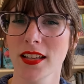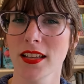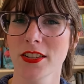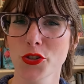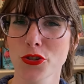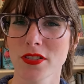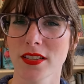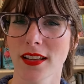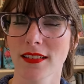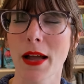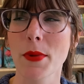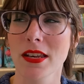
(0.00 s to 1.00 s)
Interesting.
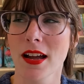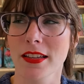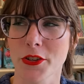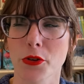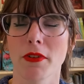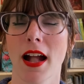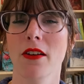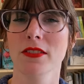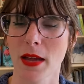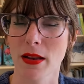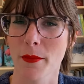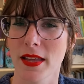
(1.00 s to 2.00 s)
I mean, not year round.
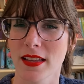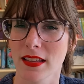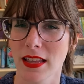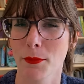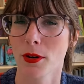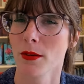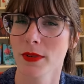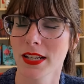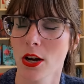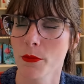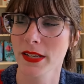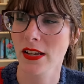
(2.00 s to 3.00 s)
I'm not making like permanent
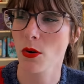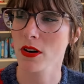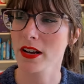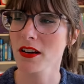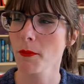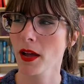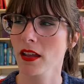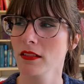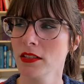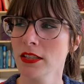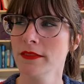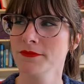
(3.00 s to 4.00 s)
home decor here, but
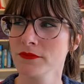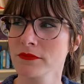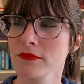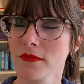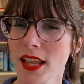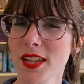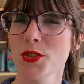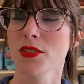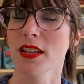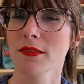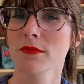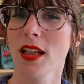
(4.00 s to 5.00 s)

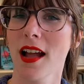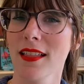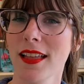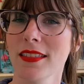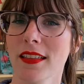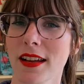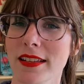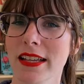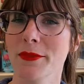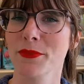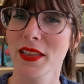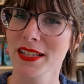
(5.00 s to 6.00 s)
interesting. I like that idea.
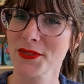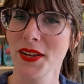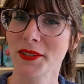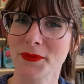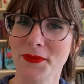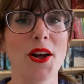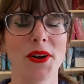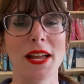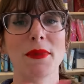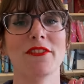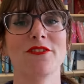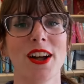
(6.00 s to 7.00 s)
It's fun. Okay,
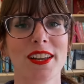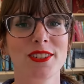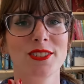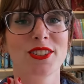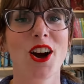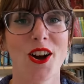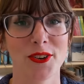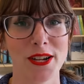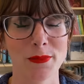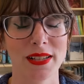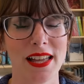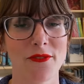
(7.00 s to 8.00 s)
my final concrete
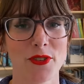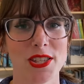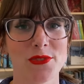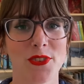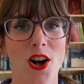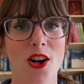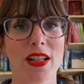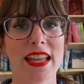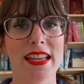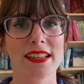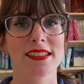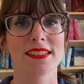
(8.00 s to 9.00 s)
plan for this fall
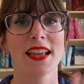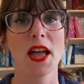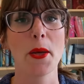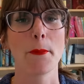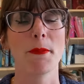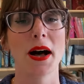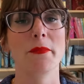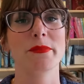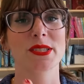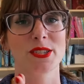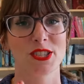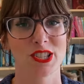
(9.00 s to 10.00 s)
is
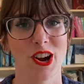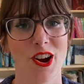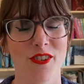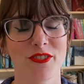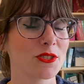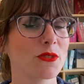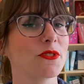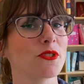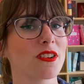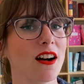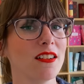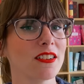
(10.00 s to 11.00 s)
mom's scarf. So if you
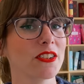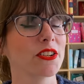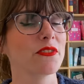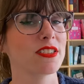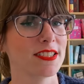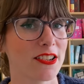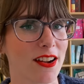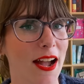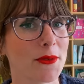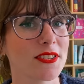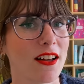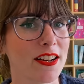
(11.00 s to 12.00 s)
recall earlier this year, I
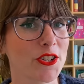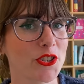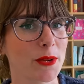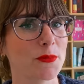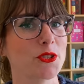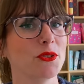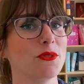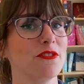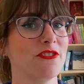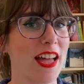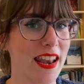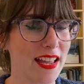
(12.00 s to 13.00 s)
was on a trip to
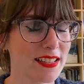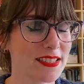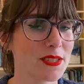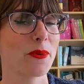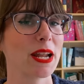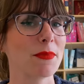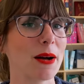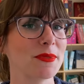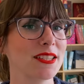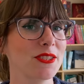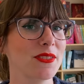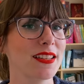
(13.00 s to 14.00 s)
Venice when I popped
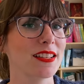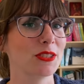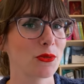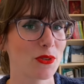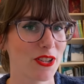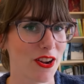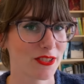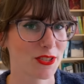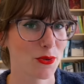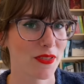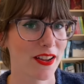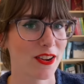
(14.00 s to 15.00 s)
into the local yarn
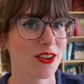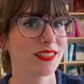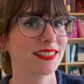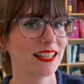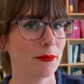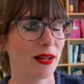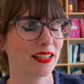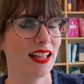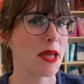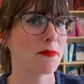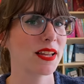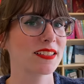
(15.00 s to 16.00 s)
store there called Lalabella
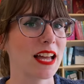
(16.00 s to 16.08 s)
and picked